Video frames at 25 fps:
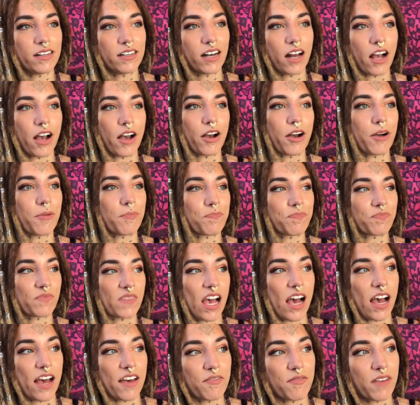Um,
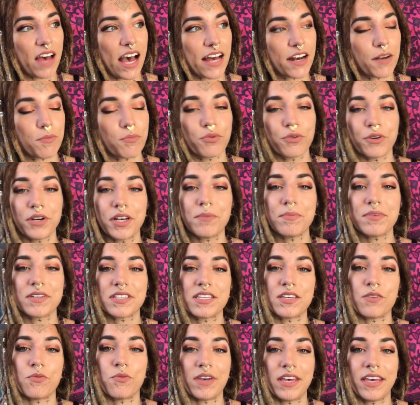I've had a pretty
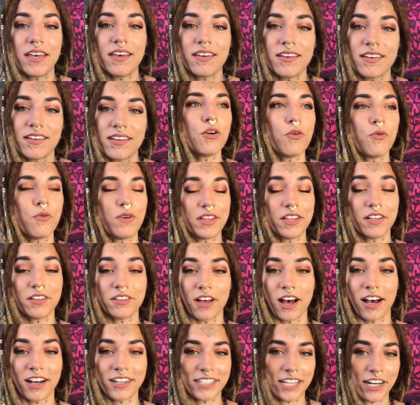busy week with the
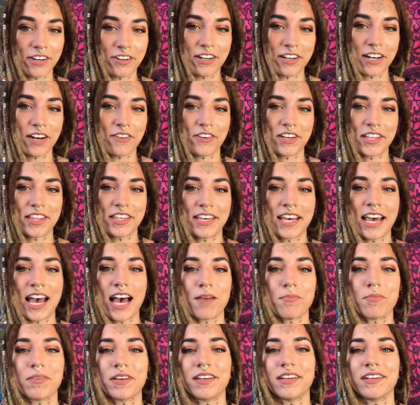lockdown and everything
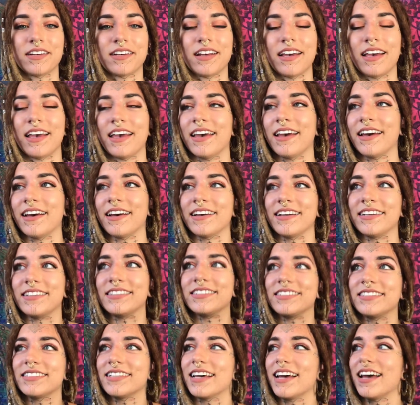happen
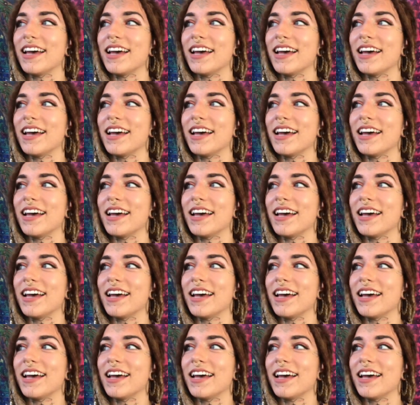and